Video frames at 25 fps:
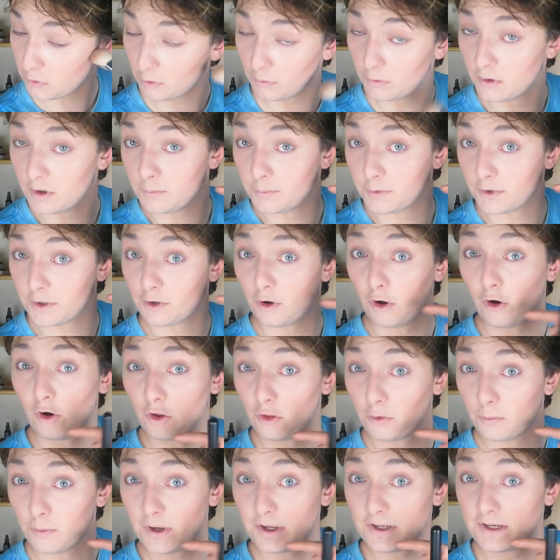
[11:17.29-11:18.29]
You want to bring it
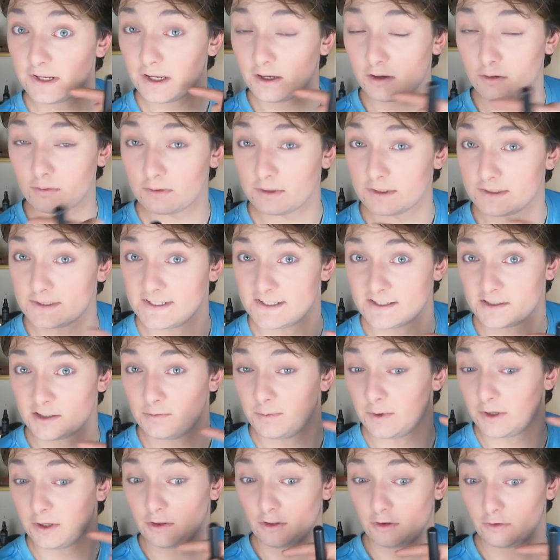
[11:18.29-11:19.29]
all the way down because it's going
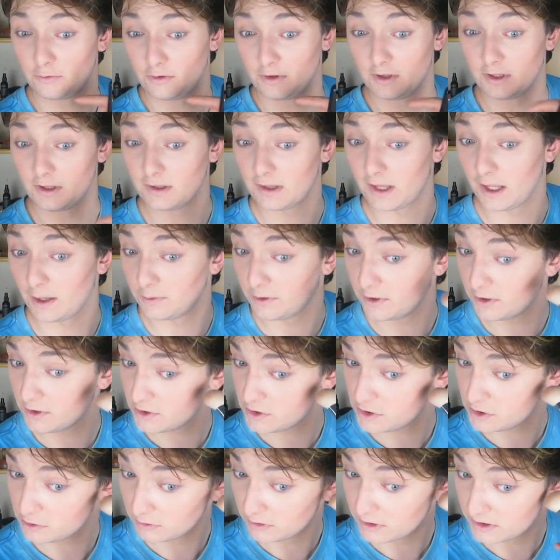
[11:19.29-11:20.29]
to make it look really
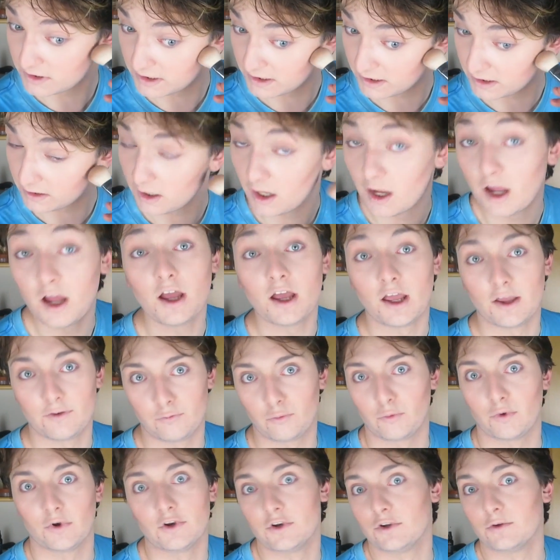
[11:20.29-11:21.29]
clownish. You want to take it,
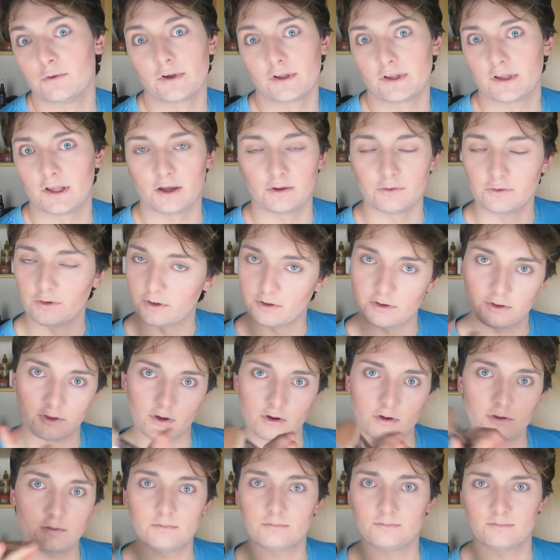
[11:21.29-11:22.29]
if you want to do a clown look
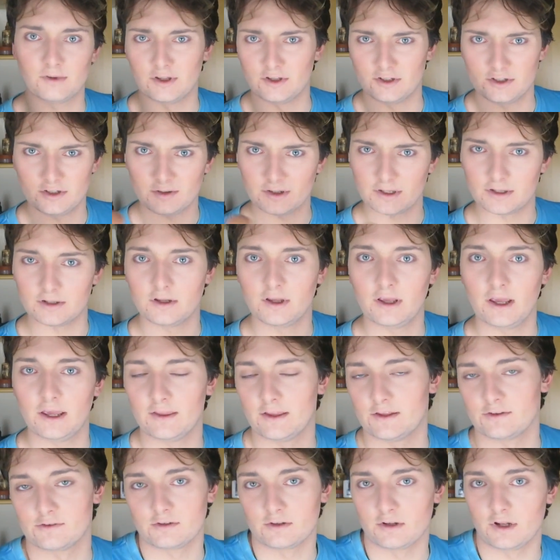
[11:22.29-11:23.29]
though, then do it.
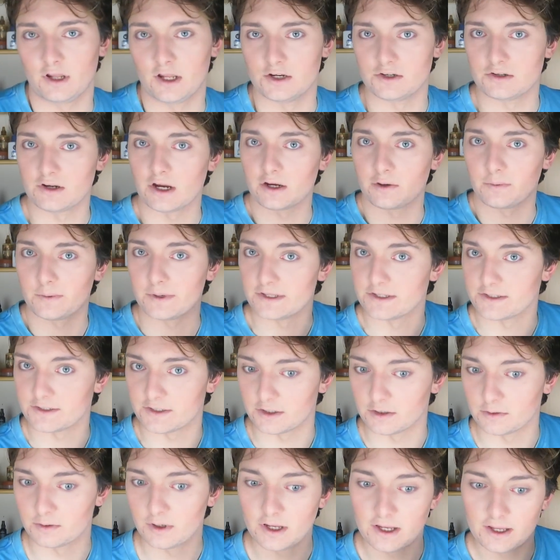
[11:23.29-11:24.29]
That's what a lot of drag queens
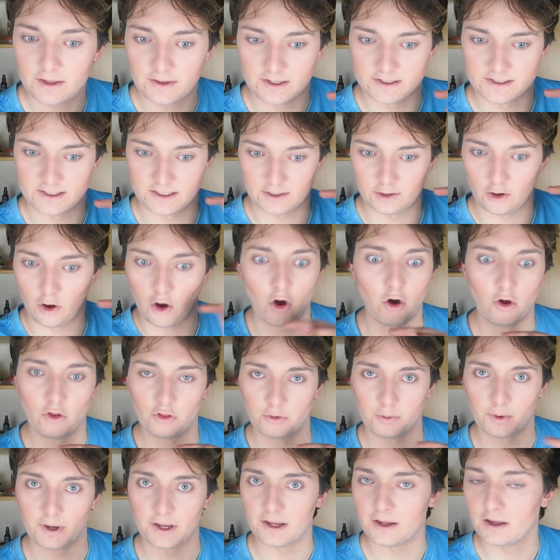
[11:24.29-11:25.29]
do. You take it all
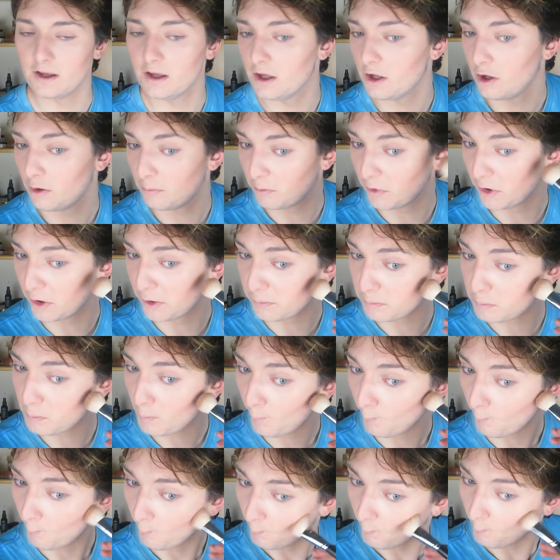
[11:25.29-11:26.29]
the way. But
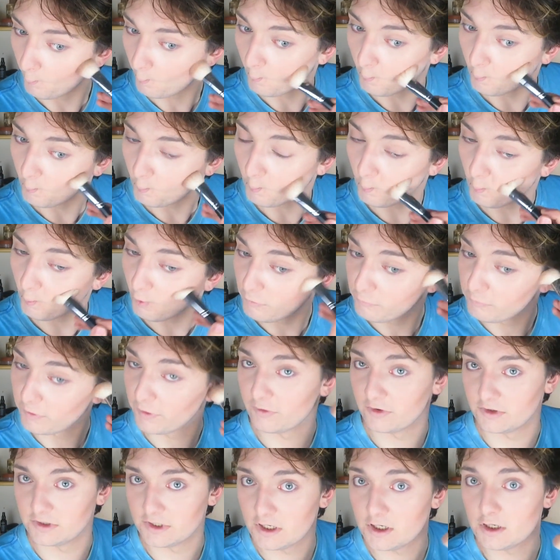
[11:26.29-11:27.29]
for
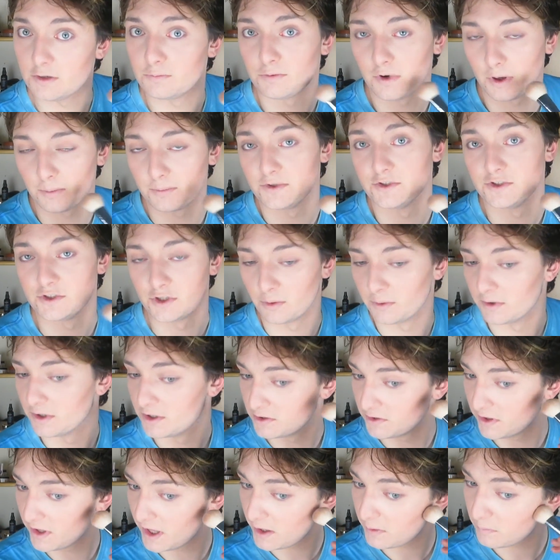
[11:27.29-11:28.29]
every day, you probably don't
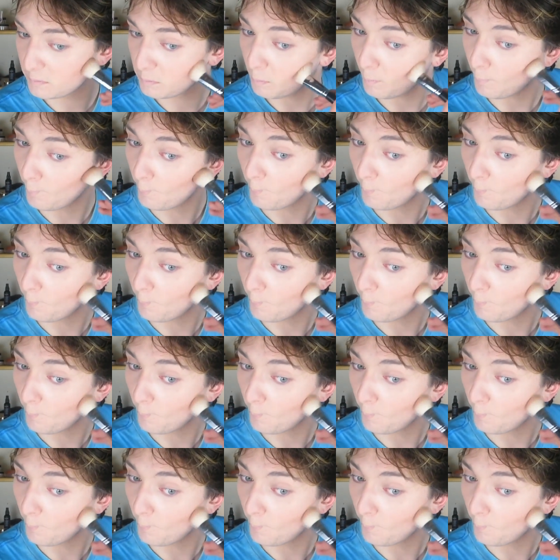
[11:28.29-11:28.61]
want to do that.